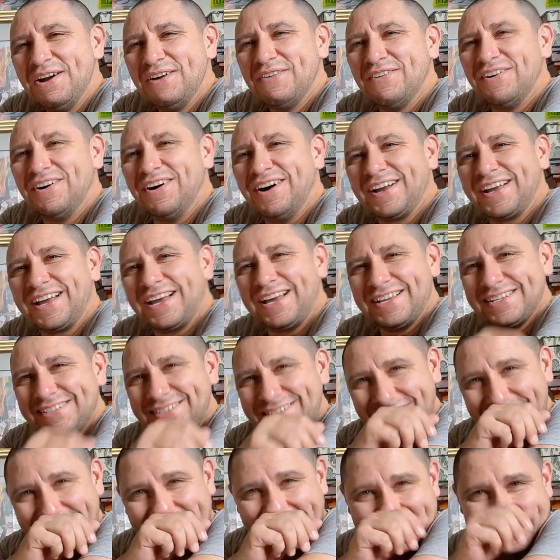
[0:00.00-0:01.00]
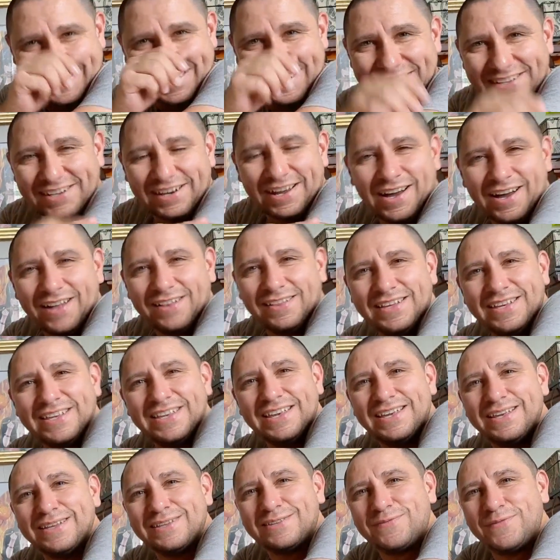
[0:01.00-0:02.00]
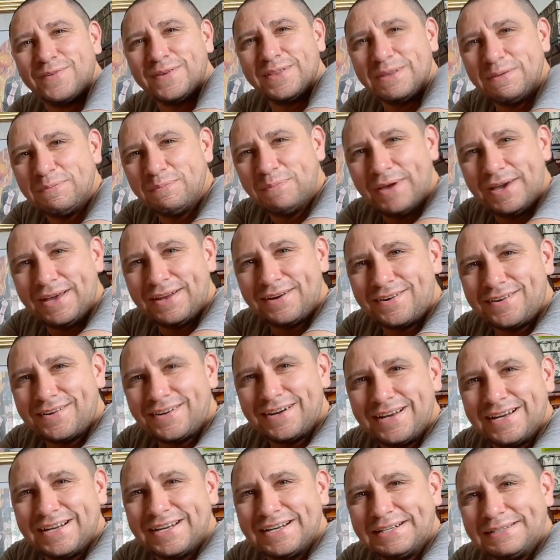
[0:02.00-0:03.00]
Well, guys, you can see that Ollie is feeling better.